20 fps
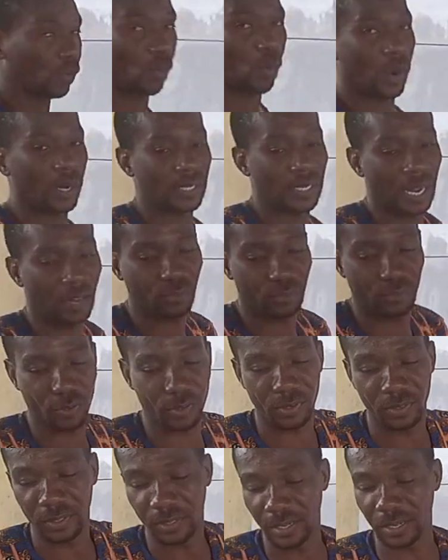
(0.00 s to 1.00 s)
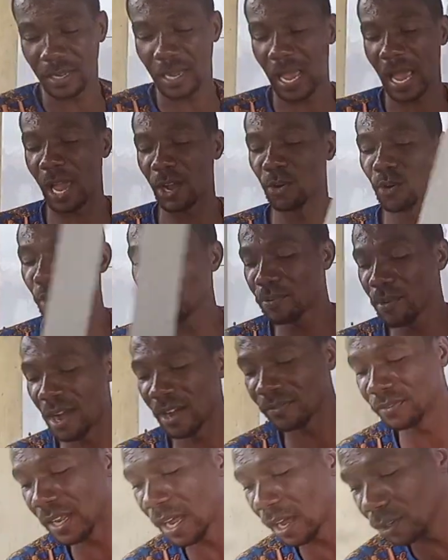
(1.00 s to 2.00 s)
Wonderful. I hope you
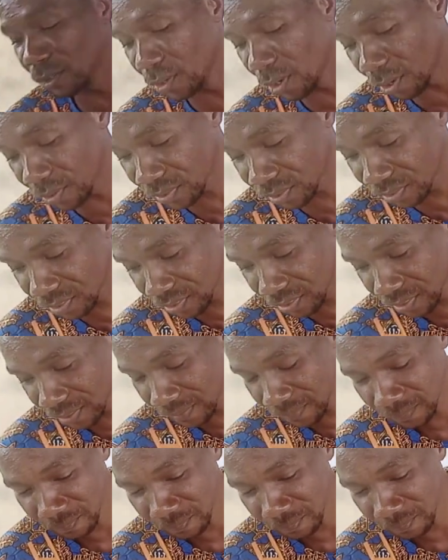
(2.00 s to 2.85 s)
have done yours.